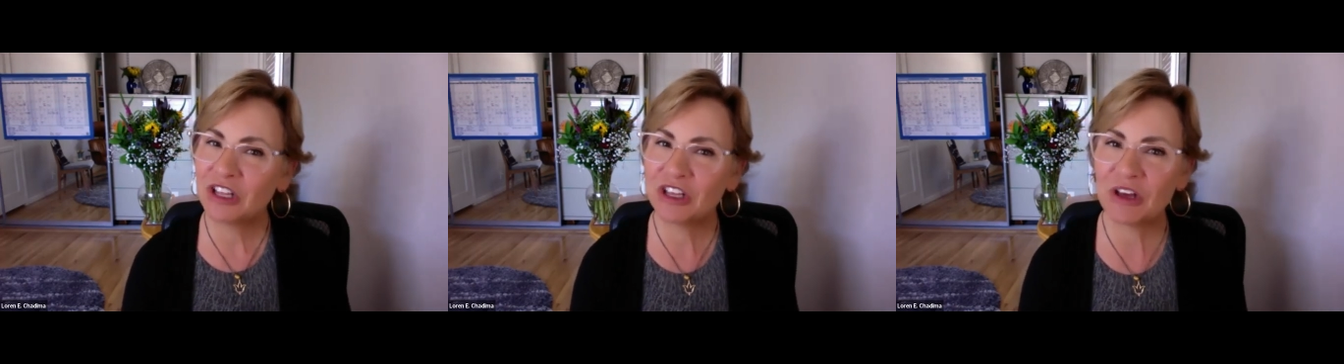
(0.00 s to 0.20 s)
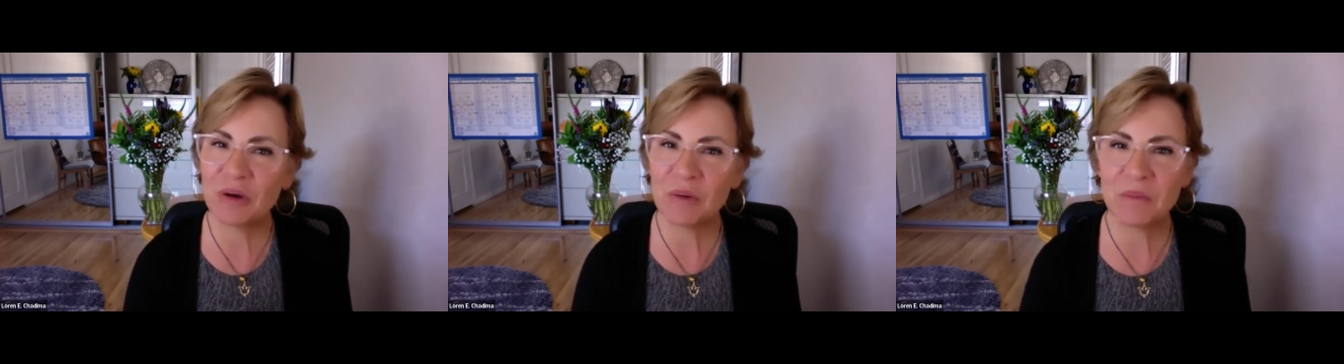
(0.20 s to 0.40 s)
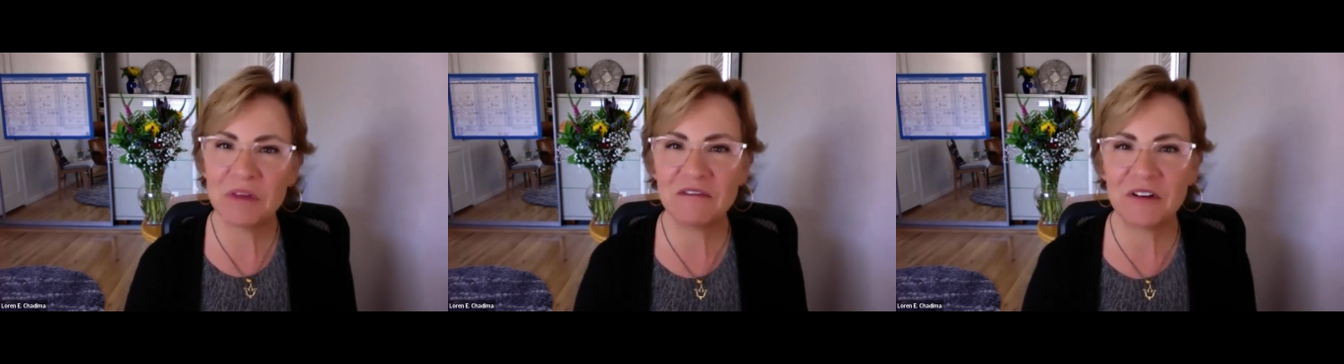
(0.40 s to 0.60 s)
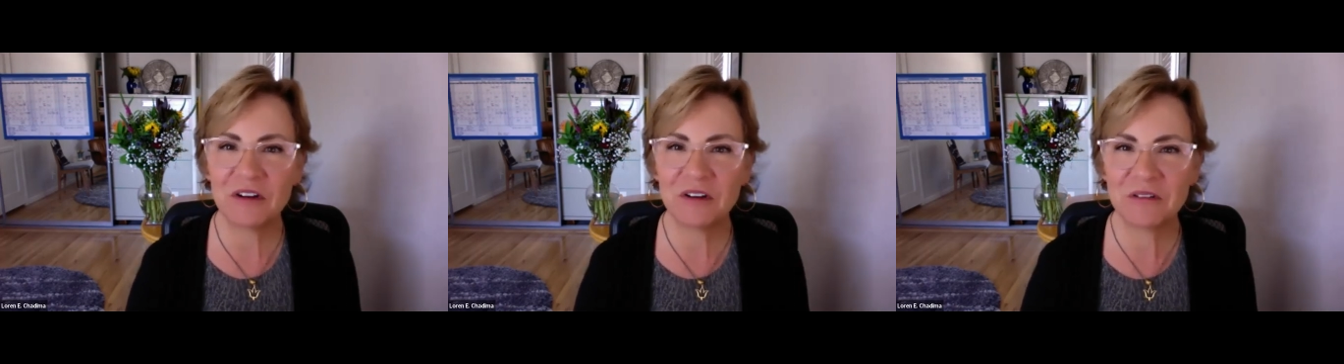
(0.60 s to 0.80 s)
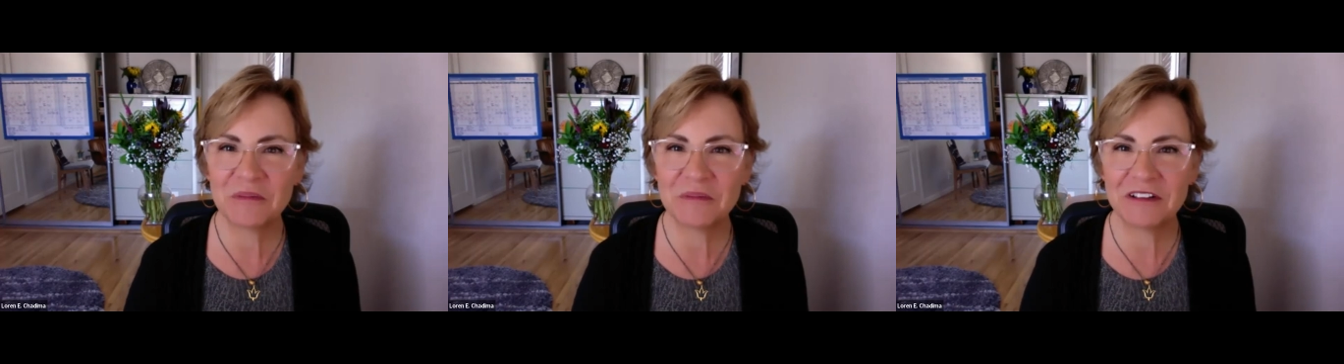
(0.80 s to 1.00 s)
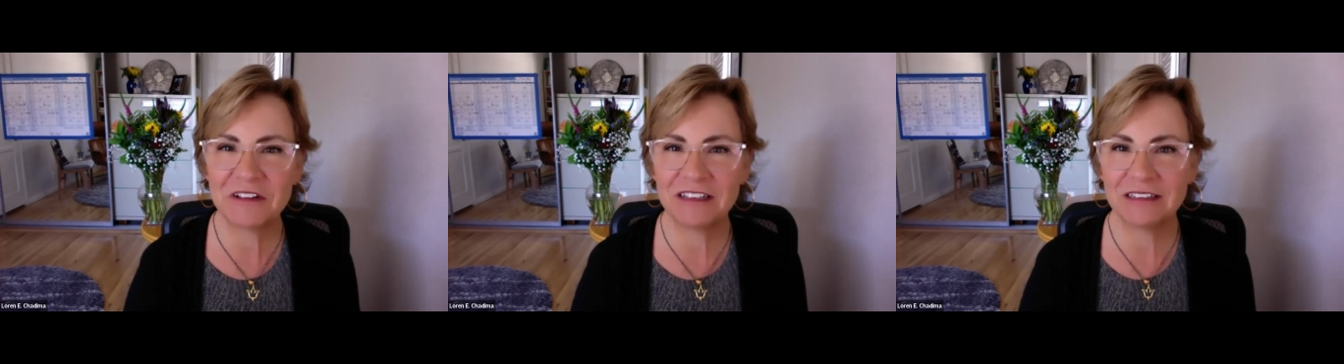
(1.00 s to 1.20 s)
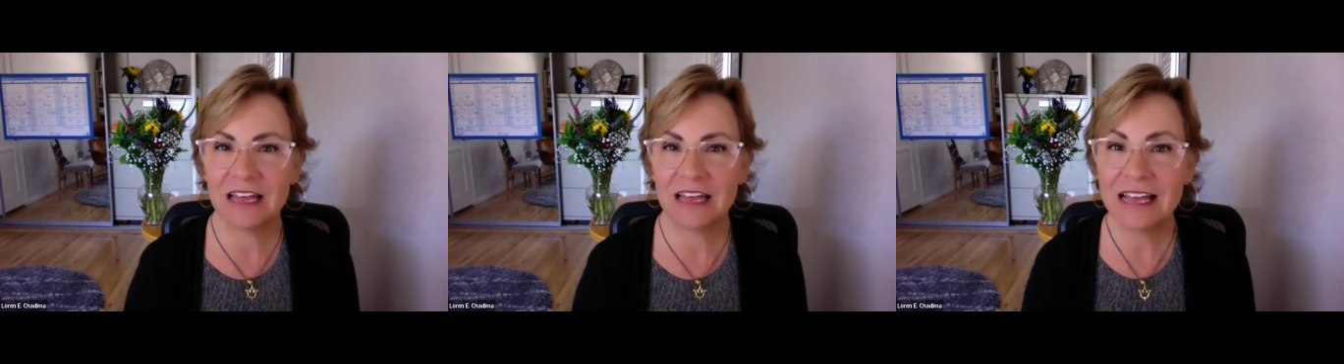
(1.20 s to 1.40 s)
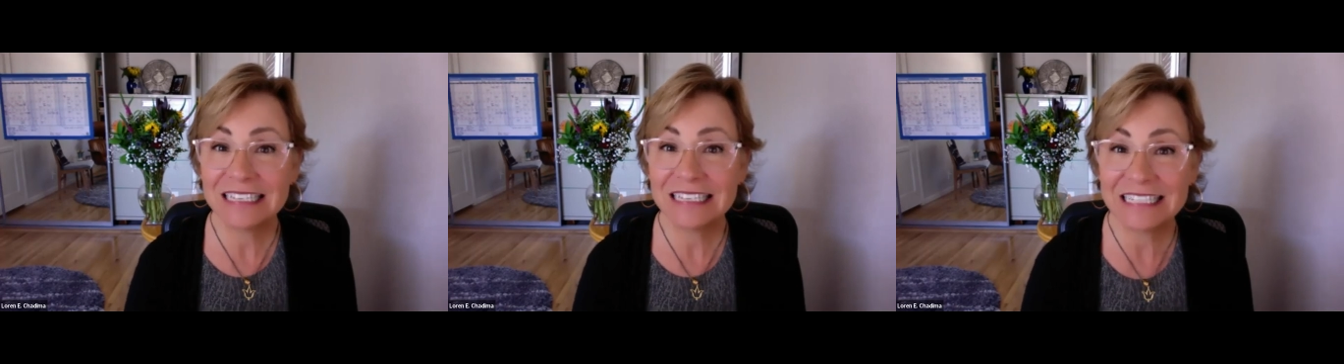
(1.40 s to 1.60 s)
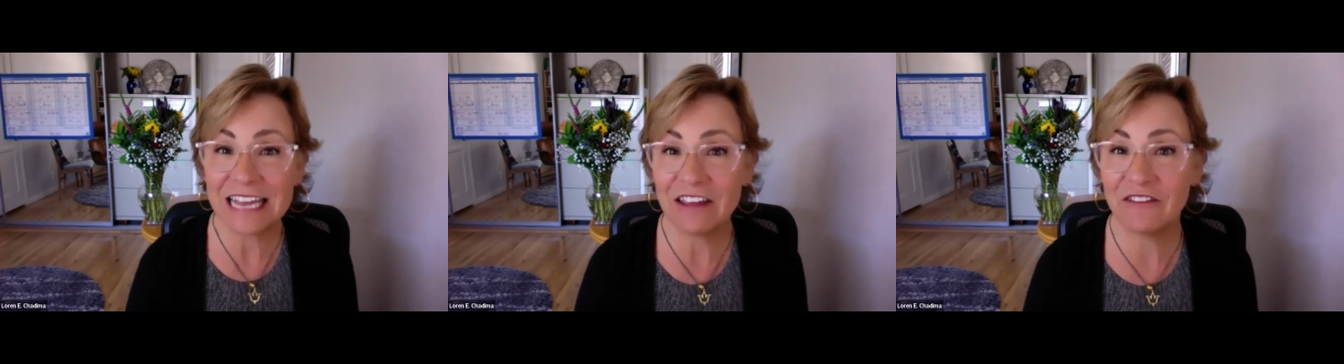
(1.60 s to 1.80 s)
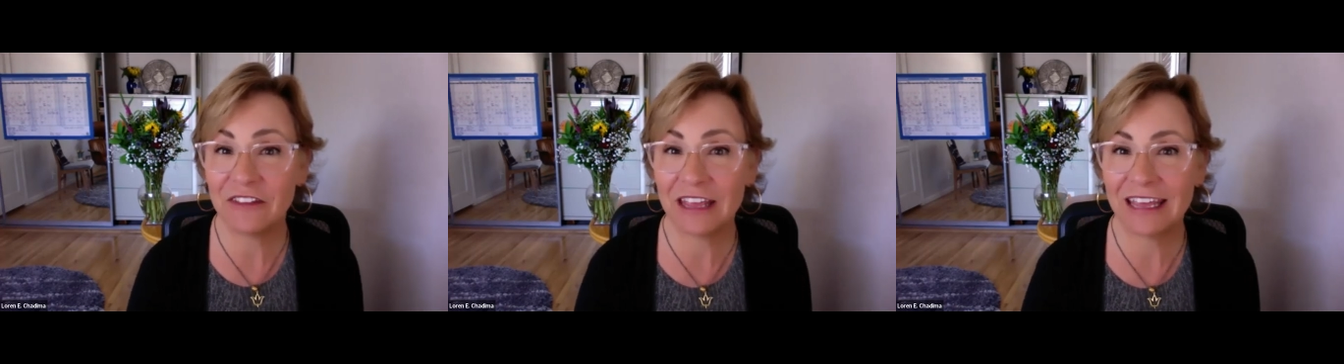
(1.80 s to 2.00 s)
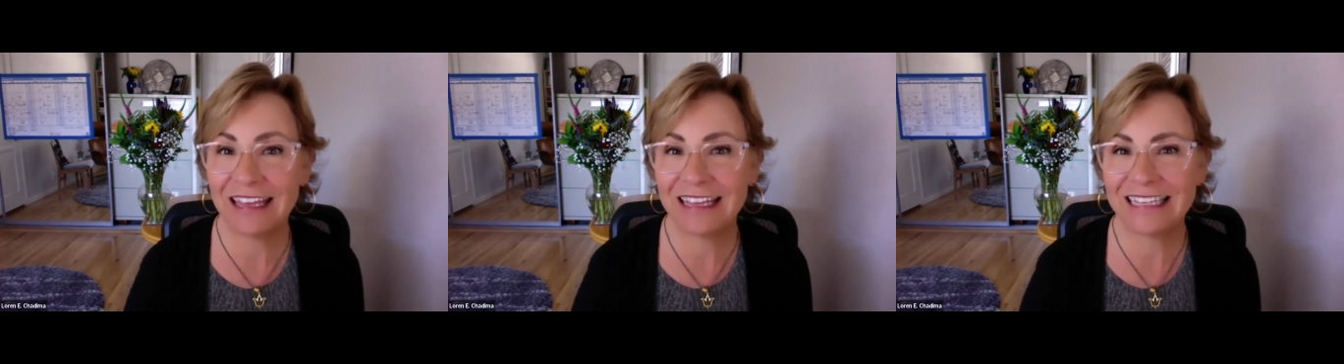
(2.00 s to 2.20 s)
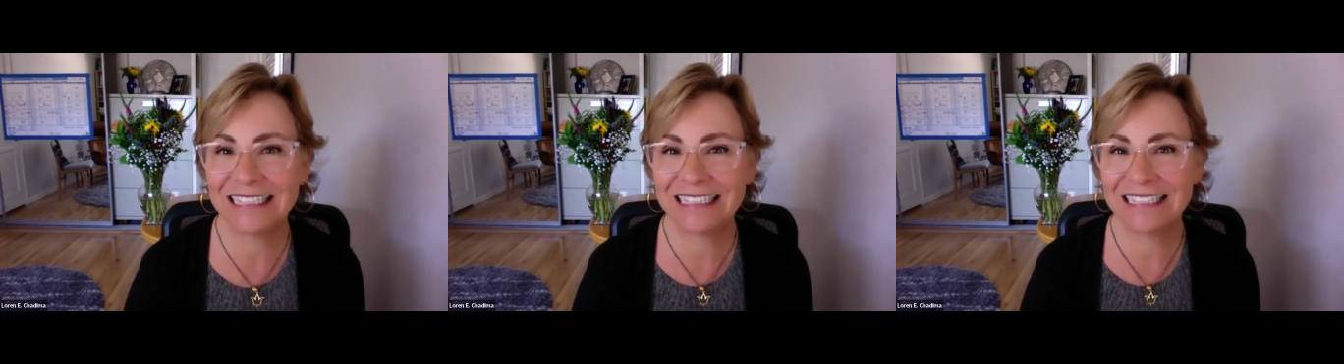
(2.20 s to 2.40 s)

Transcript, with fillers: Go be vulnerable safely.